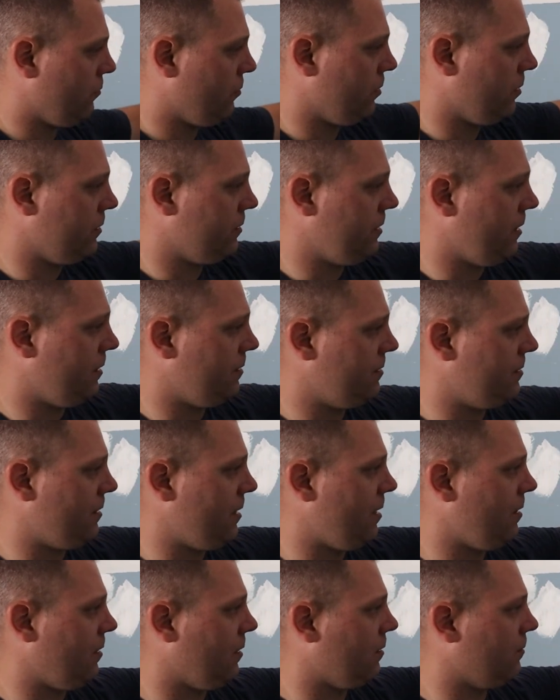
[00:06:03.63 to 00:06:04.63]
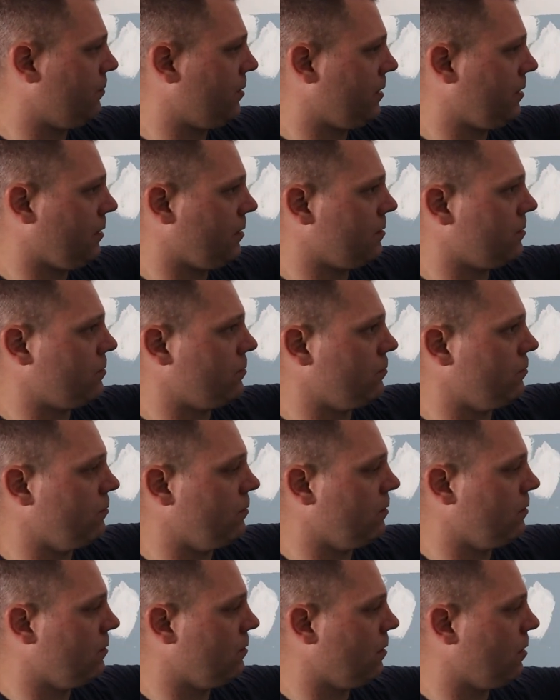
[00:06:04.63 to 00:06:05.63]
real intense sanding because
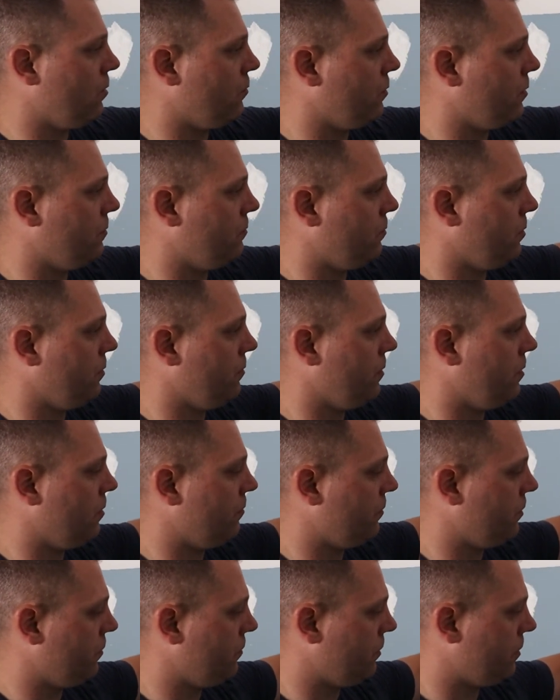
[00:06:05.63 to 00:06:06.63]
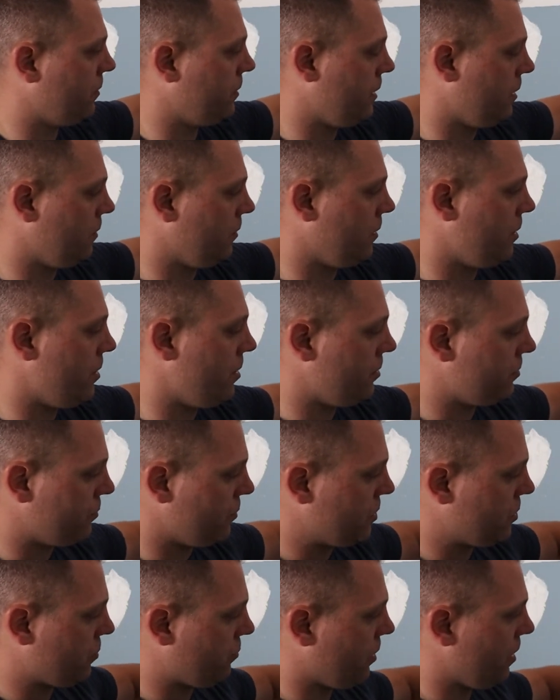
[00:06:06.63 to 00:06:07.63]
we went over it with thin layers,
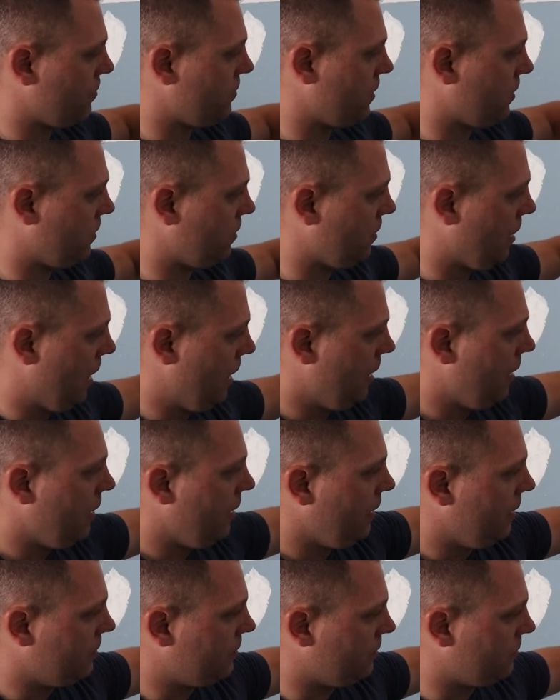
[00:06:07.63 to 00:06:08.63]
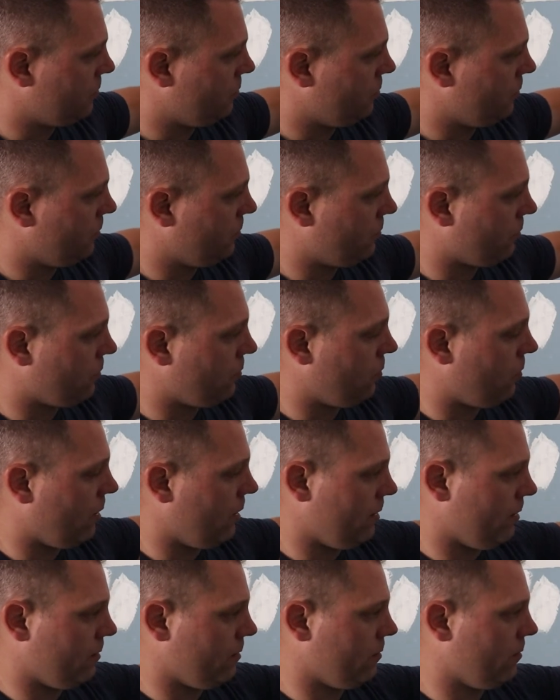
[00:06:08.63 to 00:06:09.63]
we scraped it. It doesn't really
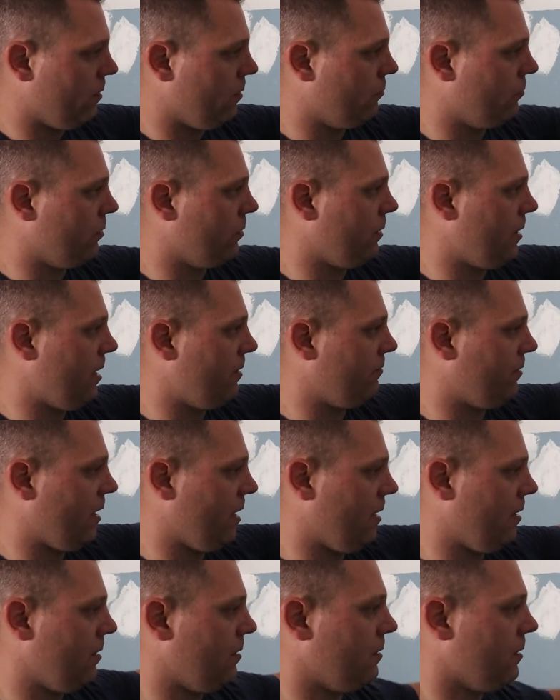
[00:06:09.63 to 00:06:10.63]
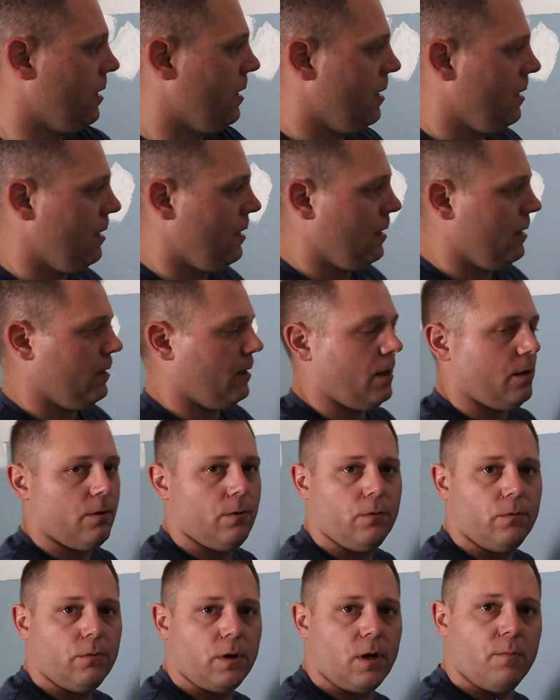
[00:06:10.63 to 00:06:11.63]
require a real heavy hand. Now,
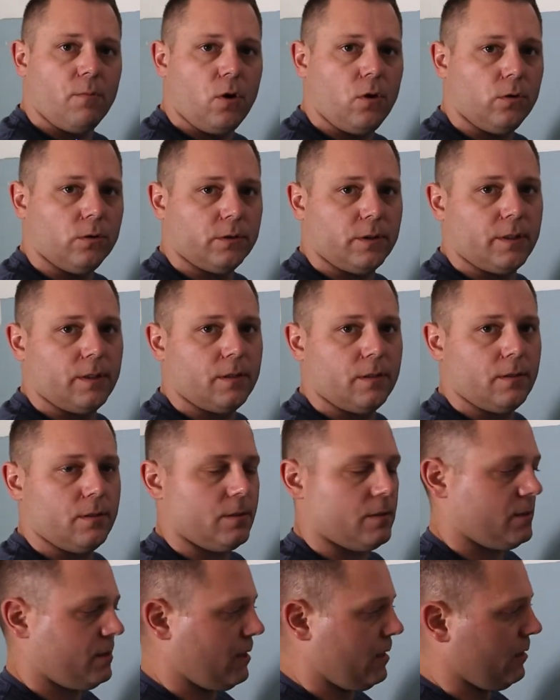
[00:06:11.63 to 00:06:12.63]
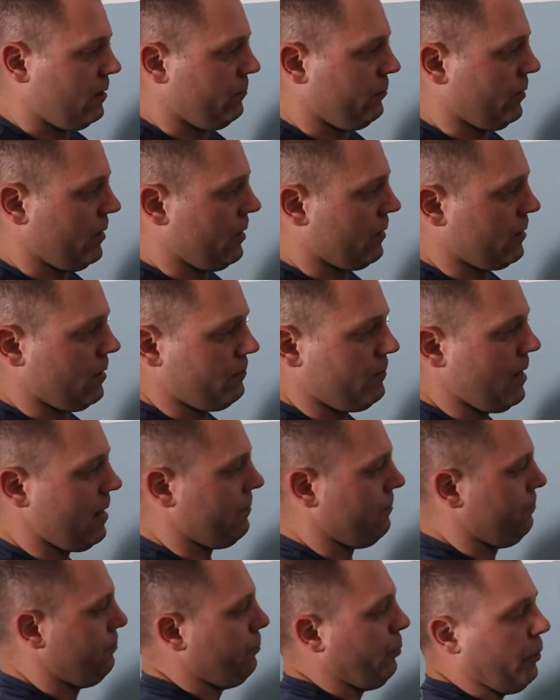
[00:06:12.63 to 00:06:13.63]
when I'm holding the sanding block, I'm
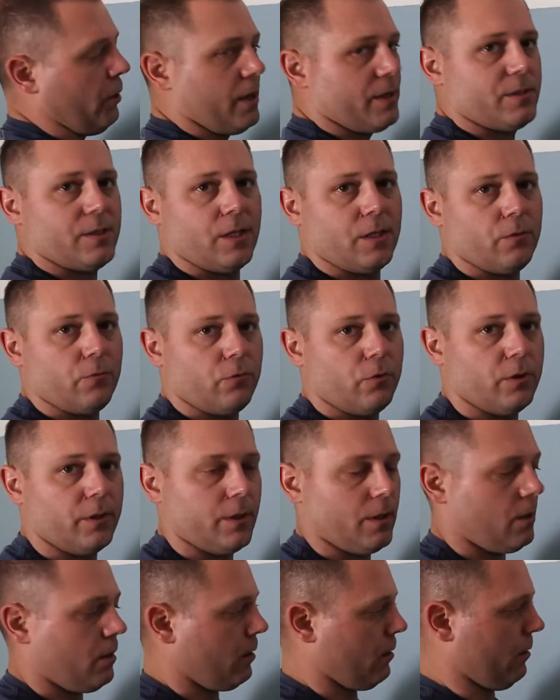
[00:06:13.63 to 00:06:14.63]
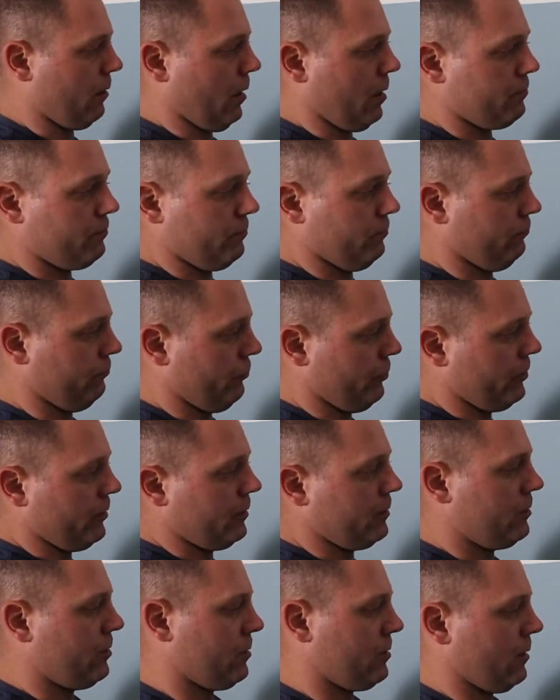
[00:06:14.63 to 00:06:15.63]
not pressing really hard. I'm
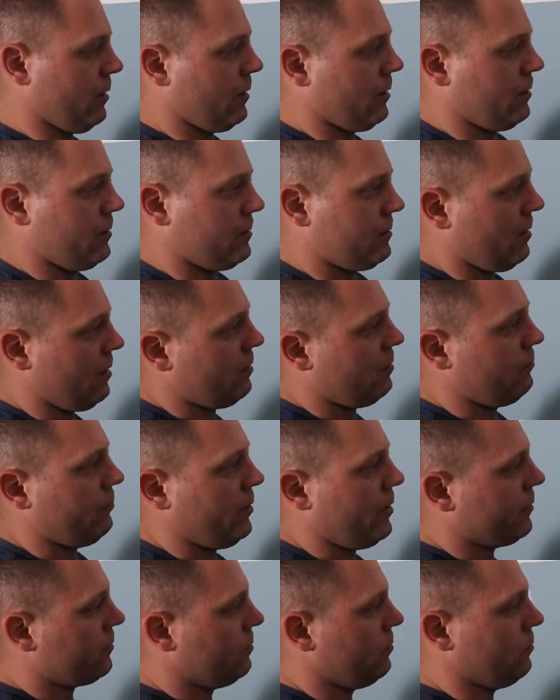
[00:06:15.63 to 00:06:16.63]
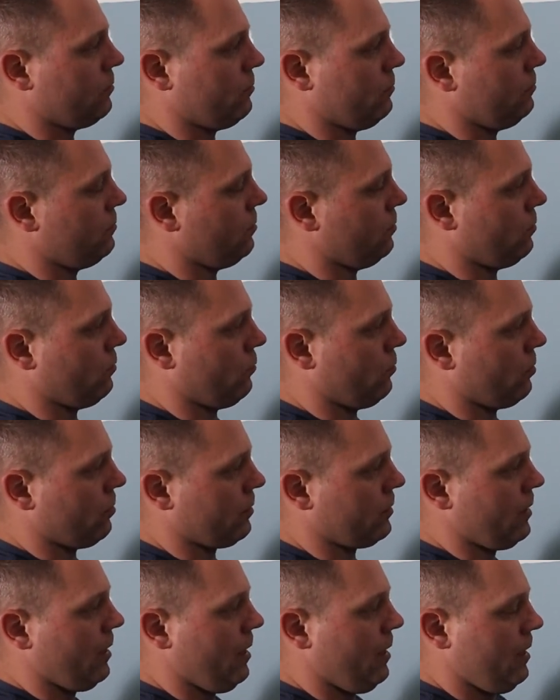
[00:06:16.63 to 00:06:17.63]
really just letting the sanding block do the
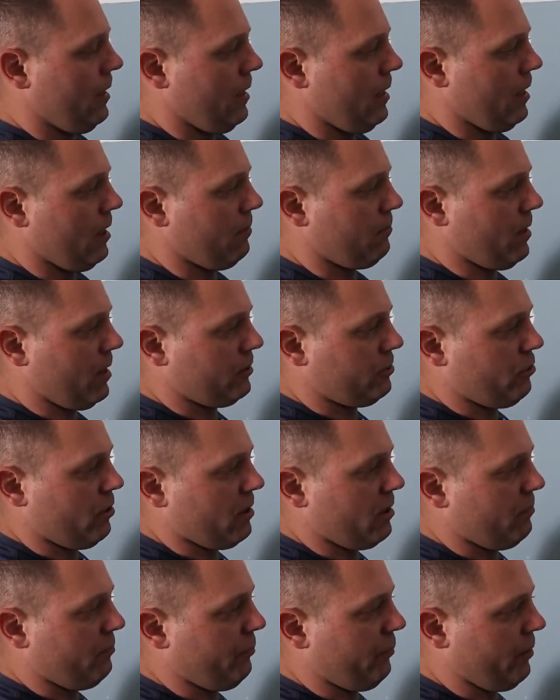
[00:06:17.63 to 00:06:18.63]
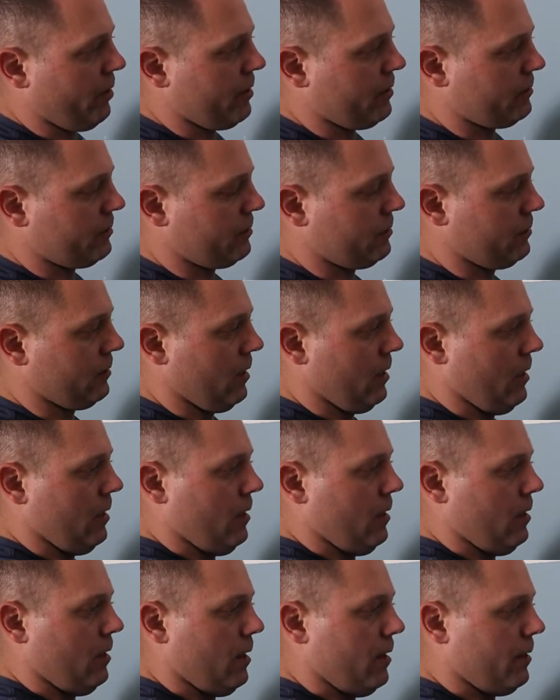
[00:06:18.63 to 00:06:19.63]
work. And I'm not trying to press
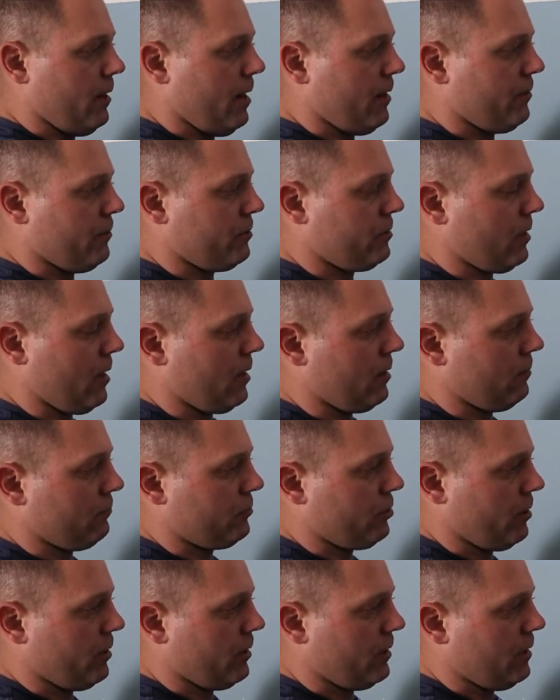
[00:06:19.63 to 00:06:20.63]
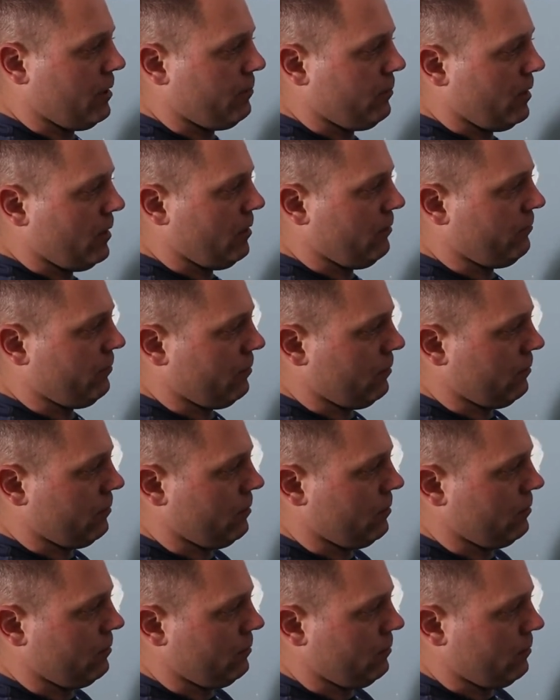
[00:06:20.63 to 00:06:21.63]
on either side. I'm trying to keep even
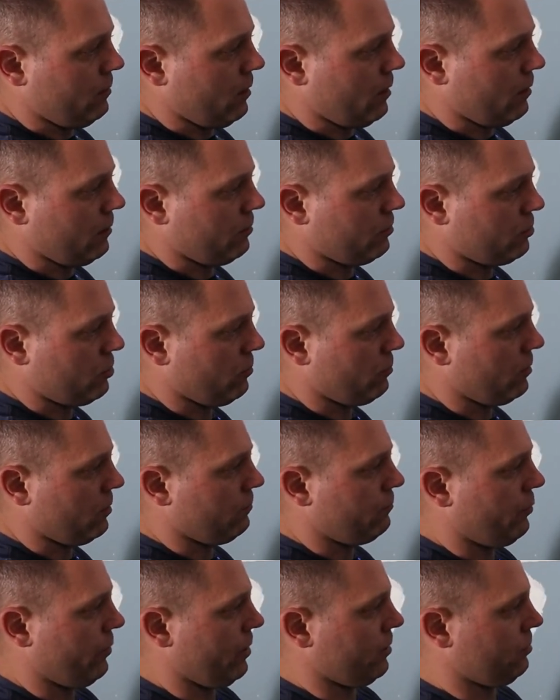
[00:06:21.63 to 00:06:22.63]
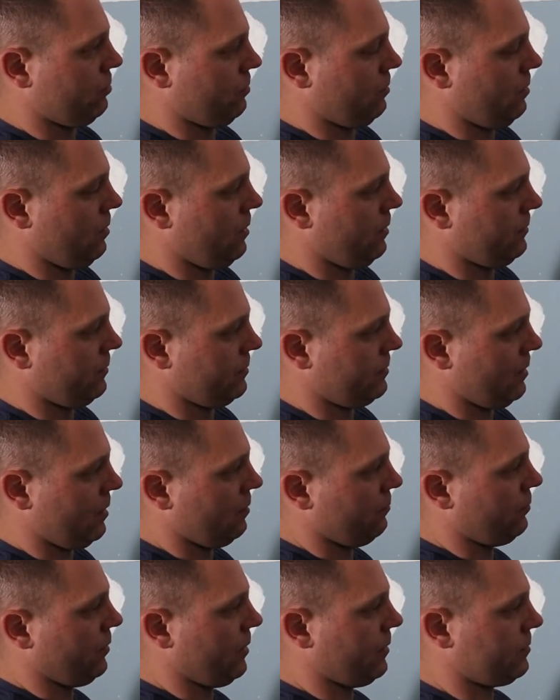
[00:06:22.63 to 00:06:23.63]
distributed pressure on the
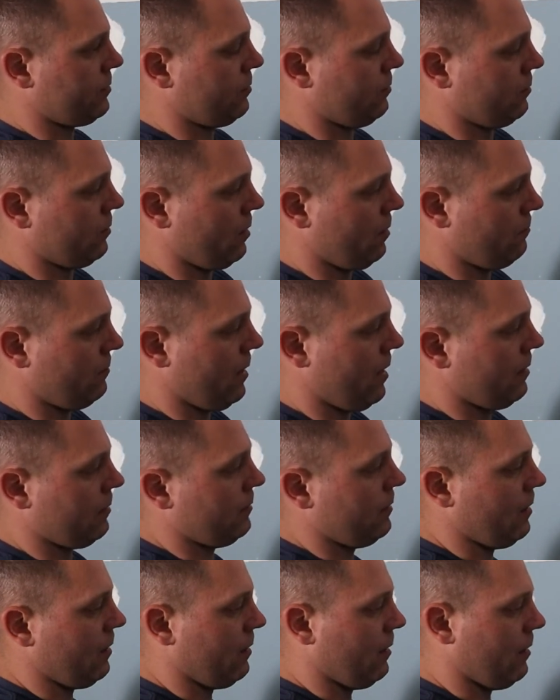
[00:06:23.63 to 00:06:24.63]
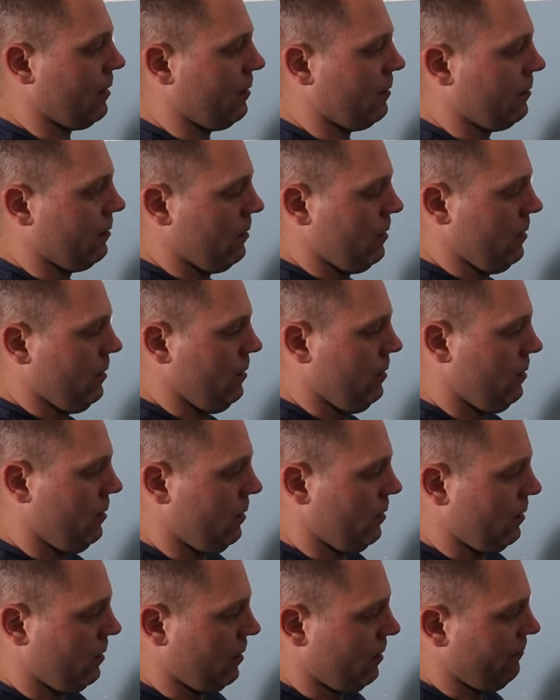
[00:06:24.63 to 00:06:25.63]
sanding block so that I'm not getting any
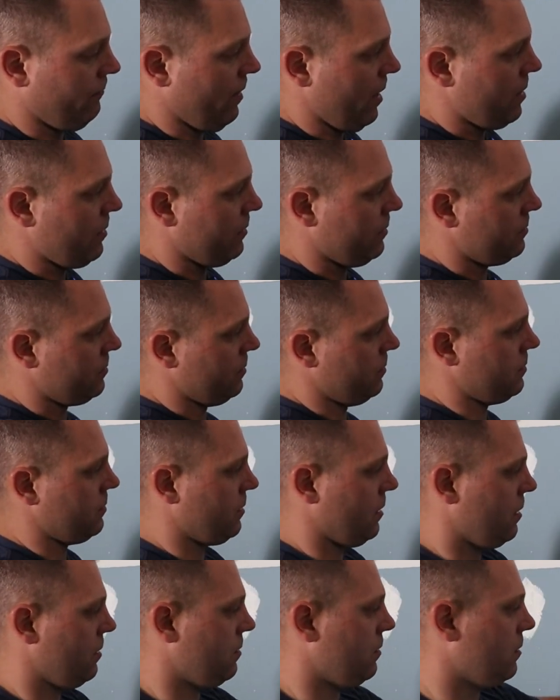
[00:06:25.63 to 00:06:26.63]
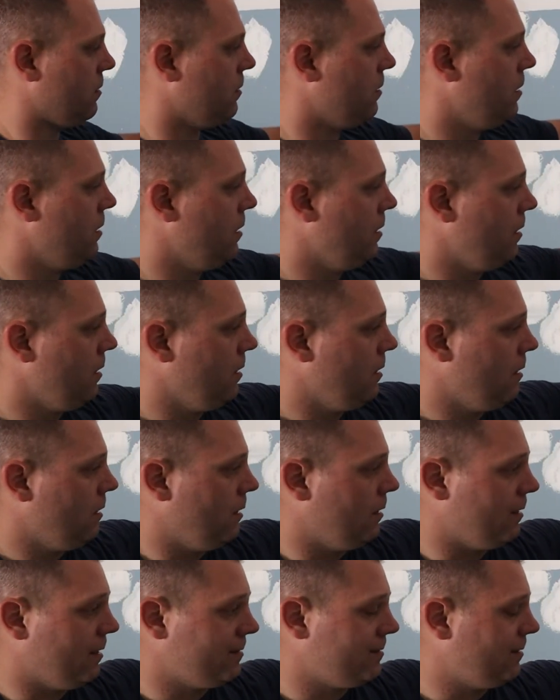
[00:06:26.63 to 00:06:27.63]
kind of valleys in the sanding.
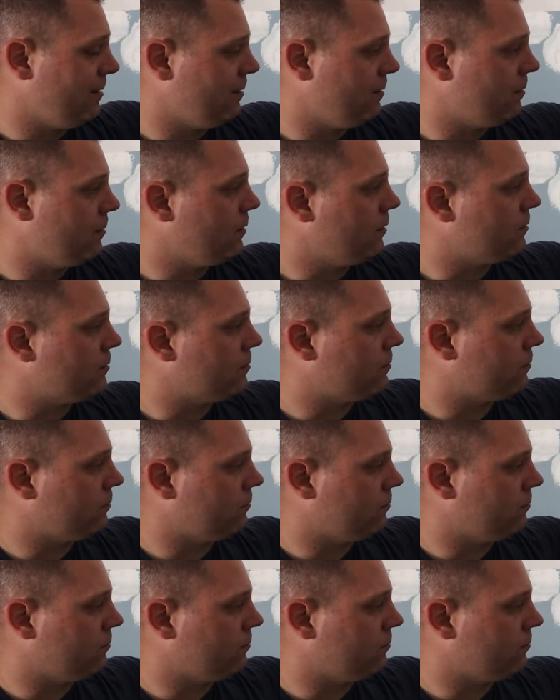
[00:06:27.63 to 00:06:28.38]
And that's it. It's